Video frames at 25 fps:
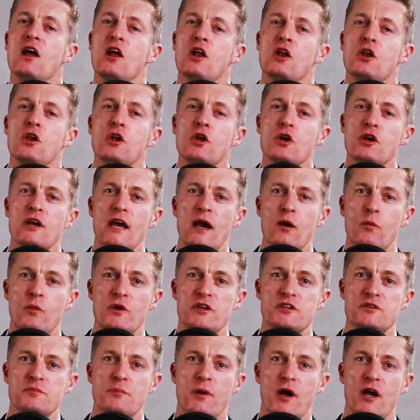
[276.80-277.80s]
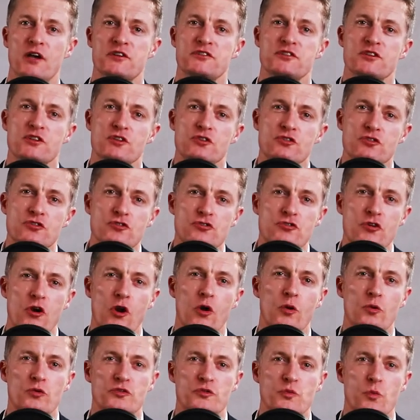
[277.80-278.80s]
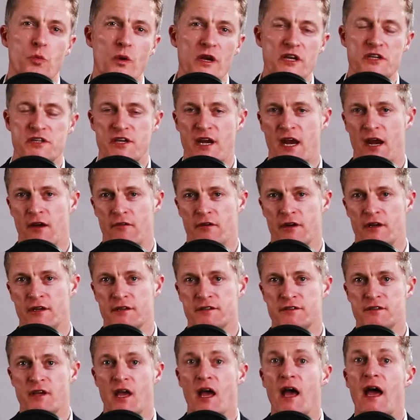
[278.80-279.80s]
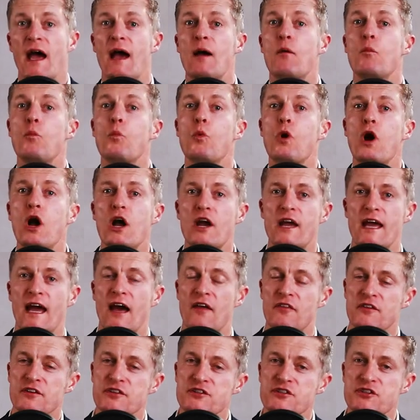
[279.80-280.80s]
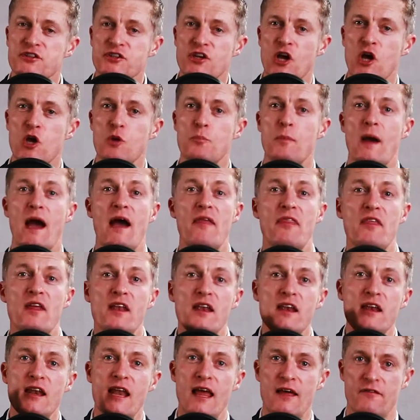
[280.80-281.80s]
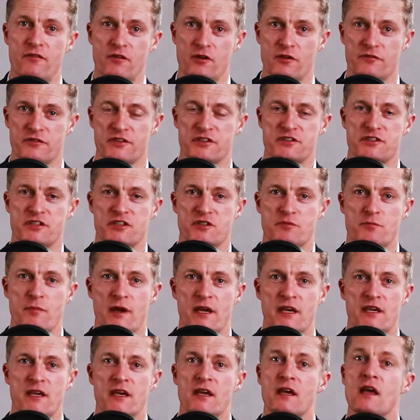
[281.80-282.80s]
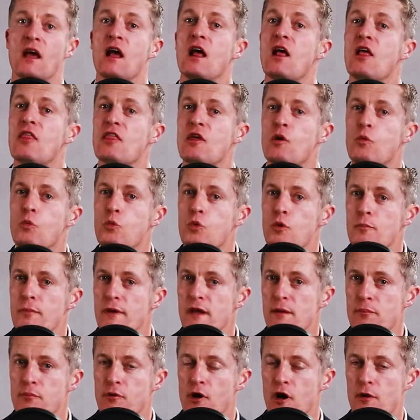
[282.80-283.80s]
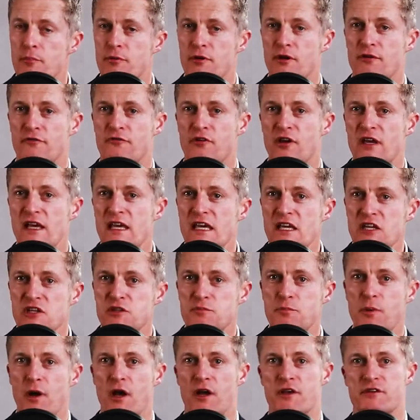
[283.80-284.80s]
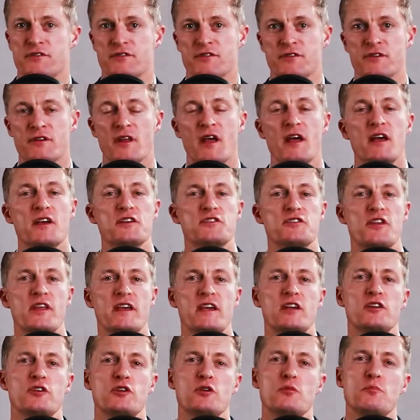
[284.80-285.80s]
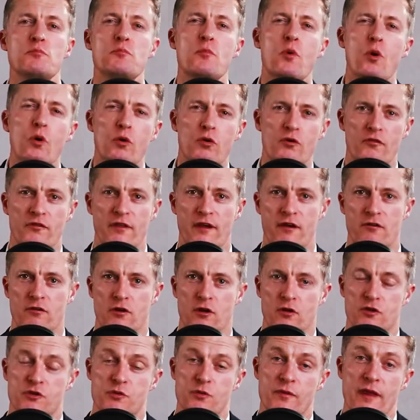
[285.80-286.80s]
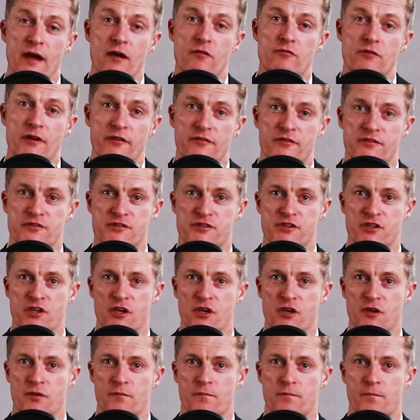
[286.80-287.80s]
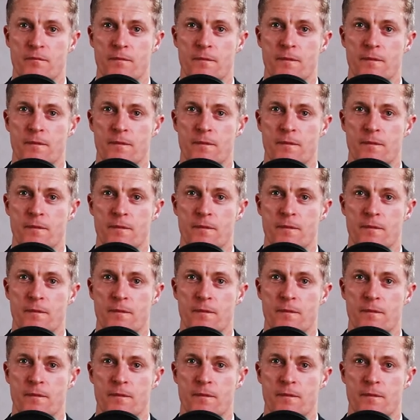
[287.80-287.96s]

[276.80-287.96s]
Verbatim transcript: Look at which person controls which areas and work out the scope and the level of decision making that would be appropriate for each person so they can do more of their roles without reference to you.